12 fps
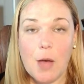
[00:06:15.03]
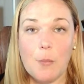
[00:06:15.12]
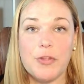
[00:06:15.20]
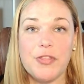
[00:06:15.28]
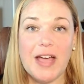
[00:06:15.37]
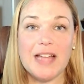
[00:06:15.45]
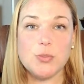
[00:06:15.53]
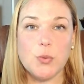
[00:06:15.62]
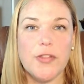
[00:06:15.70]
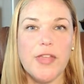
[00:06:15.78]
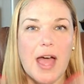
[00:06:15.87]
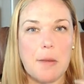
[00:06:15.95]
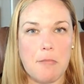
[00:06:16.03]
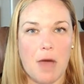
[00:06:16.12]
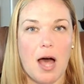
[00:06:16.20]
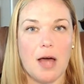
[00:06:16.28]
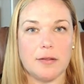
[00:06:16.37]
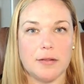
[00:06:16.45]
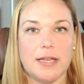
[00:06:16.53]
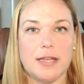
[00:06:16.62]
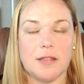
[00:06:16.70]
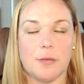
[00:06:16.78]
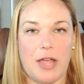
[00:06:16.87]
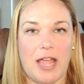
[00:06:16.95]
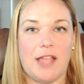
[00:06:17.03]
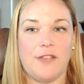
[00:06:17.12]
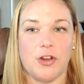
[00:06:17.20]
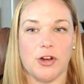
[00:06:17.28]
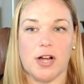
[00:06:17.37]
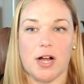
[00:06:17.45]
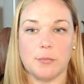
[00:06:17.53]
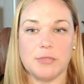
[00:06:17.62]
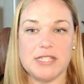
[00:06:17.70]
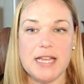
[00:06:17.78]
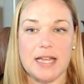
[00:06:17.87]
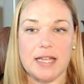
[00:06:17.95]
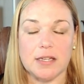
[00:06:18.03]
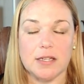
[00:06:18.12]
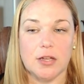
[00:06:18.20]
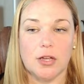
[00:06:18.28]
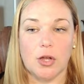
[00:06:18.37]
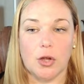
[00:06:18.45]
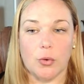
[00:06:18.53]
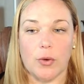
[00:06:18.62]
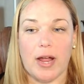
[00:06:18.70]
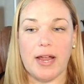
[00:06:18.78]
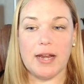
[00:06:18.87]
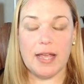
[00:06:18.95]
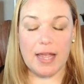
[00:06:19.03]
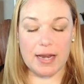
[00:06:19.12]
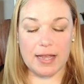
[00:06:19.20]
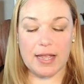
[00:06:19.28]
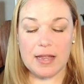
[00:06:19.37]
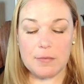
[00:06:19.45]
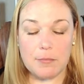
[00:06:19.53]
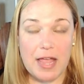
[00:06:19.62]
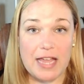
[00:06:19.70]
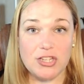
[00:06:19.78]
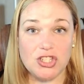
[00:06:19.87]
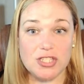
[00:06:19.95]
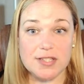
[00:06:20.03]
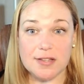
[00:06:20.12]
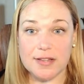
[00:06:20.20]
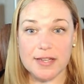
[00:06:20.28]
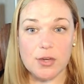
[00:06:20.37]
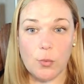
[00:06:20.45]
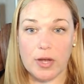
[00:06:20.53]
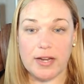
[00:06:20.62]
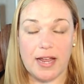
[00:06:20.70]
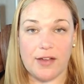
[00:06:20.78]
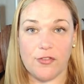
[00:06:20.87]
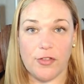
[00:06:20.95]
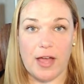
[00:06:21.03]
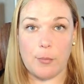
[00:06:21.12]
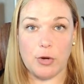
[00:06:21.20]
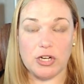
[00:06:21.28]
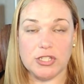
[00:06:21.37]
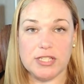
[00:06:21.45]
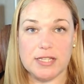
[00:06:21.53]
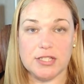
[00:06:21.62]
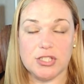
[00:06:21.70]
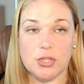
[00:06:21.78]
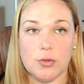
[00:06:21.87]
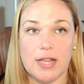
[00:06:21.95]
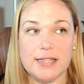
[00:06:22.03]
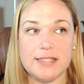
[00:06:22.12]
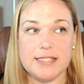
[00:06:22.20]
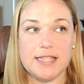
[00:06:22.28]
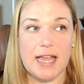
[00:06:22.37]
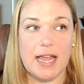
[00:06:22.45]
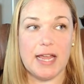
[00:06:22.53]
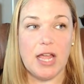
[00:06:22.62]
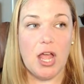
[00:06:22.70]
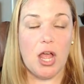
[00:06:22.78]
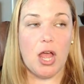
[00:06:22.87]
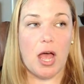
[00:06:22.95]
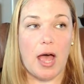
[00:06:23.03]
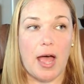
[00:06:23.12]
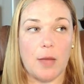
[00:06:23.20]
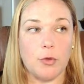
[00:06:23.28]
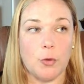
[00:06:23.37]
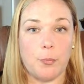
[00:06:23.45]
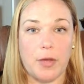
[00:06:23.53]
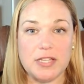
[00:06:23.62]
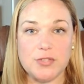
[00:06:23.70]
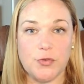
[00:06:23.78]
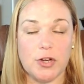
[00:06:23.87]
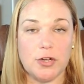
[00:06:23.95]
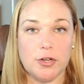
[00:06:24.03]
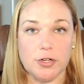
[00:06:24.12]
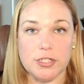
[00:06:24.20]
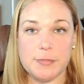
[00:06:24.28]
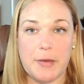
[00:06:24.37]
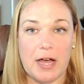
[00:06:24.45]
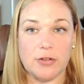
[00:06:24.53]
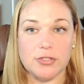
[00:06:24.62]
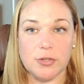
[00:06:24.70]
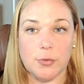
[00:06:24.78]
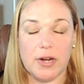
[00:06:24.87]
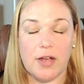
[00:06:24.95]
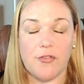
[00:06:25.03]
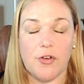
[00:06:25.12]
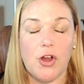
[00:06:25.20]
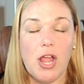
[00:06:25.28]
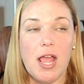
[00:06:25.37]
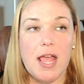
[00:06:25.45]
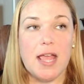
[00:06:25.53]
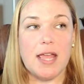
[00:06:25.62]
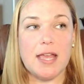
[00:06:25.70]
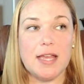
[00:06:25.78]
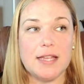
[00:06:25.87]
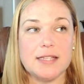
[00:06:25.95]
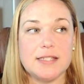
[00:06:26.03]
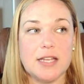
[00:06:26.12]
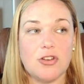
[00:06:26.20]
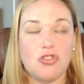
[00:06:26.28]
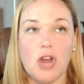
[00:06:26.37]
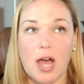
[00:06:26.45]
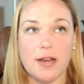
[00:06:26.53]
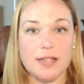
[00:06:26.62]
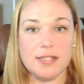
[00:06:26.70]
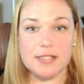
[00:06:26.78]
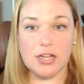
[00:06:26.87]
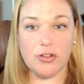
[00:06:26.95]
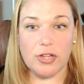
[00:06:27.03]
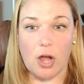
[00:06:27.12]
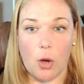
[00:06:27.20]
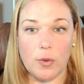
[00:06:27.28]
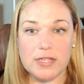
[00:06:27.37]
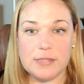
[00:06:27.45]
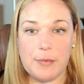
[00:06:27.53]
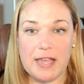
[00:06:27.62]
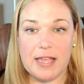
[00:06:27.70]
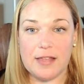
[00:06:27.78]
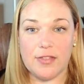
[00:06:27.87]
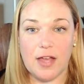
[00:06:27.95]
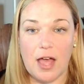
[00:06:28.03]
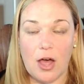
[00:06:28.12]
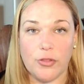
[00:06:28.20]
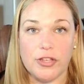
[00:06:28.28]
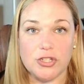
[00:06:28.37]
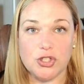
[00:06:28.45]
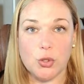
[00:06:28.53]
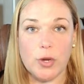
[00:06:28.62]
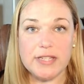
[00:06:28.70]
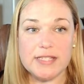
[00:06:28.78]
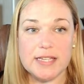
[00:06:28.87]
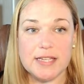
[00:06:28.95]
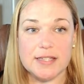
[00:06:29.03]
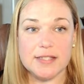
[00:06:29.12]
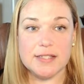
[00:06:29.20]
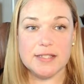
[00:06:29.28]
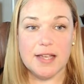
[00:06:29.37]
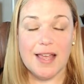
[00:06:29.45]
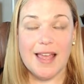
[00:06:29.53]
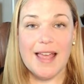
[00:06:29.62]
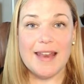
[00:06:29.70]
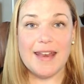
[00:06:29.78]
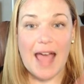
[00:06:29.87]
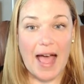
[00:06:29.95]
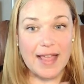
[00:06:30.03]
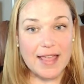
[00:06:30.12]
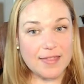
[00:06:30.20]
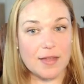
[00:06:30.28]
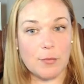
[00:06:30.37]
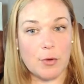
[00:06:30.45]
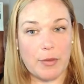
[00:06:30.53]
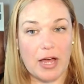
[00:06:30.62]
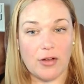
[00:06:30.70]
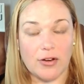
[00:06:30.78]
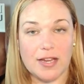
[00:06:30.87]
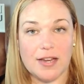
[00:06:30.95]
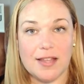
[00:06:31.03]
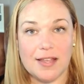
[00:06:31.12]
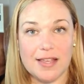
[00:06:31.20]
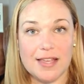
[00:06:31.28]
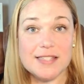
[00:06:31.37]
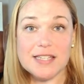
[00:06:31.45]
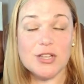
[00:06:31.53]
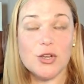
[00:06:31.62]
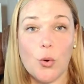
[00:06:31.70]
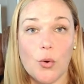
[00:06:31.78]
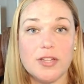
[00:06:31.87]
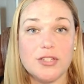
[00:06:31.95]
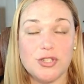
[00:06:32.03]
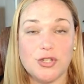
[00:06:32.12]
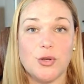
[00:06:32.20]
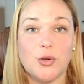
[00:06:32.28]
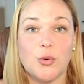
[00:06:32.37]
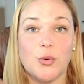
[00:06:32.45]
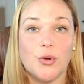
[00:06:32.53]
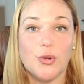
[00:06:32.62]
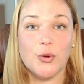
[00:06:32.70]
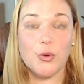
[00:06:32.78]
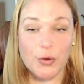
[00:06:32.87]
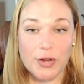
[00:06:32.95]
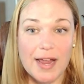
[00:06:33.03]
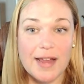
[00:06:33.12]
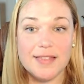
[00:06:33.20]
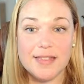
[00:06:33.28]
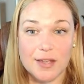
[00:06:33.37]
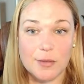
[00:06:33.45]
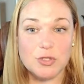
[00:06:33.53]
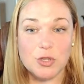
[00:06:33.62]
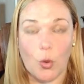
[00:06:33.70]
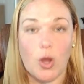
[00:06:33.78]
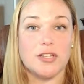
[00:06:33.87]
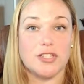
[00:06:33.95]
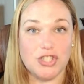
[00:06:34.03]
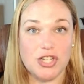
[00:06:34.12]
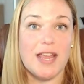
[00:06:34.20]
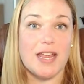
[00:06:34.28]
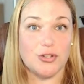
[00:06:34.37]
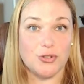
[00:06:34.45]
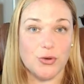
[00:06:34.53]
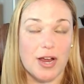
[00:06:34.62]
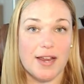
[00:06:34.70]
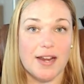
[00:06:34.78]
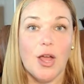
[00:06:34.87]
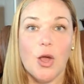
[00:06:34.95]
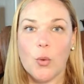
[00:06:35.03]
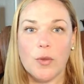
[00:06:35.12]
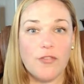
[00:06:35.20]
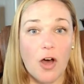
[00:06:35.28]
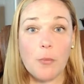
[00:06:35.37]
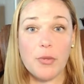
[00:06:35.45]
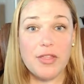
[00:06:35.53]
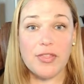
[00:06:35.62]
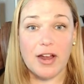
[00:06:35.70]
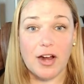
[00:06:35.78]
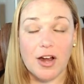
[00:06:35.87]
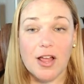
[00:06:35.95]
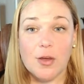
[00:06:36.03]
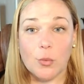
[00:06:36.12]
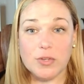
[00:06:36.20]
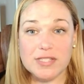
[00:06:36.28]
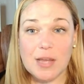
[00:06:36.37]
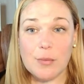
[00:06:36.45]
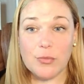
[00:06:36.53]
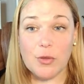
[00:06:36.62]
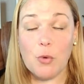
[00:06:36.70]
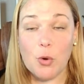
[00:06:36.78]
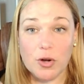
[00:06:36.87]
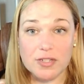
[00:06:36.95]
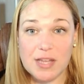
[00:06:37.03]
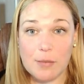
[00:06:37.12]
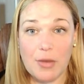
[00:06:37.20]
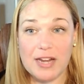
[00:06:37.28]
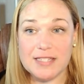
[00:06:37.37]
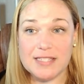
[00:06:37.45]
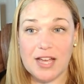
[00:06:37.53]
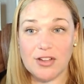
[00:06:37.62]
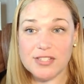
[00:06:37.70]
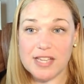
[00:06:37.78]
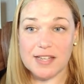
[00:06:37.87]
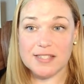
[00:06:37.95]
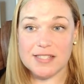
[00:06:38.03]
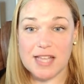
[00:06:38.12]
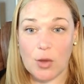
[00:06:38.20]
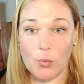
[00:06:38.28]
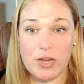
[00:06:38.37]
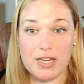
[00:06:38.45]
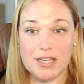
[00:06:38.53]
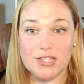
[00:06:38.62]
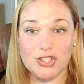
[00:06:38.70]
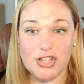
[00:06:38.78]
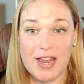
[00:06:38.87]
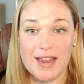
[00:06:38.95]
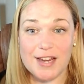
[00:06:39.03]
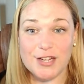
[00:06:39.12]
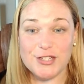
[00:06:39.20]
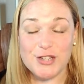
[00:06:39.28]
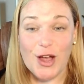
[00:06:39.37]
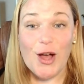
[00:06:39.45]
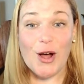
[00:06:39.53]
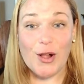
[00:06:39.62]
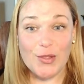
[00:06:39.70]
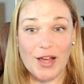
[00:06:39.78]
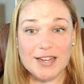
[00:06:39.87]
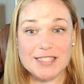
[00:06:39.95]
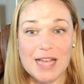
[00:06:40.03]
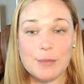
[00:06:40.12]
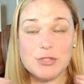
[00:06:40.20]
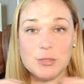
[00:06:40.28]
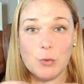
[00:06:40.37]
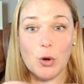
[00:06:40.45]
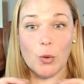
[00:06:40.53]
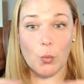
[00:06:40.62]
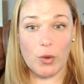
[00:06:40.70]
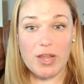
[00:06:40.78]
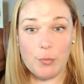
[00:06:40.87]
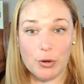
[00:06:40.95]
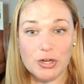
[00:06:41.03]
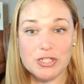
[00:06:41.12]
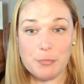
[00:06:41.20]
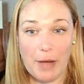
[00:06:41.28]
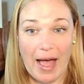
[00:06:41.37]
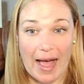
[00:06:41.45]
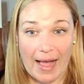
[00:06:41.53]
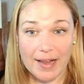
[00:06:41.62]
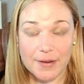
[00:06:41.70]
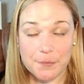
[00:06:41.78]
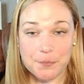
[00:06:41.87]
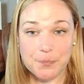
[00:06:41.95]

but that's where that modeling the behavior comes in, right? And it may just click one day for that person. So let's say your best friend or your spouse or whatever is not necessarily always making the healthiest choices. Nagging them about it isn't going to create them to want to change, right? We've all been there. The more somebody tells us that we need to change, a lot of times the more we push back.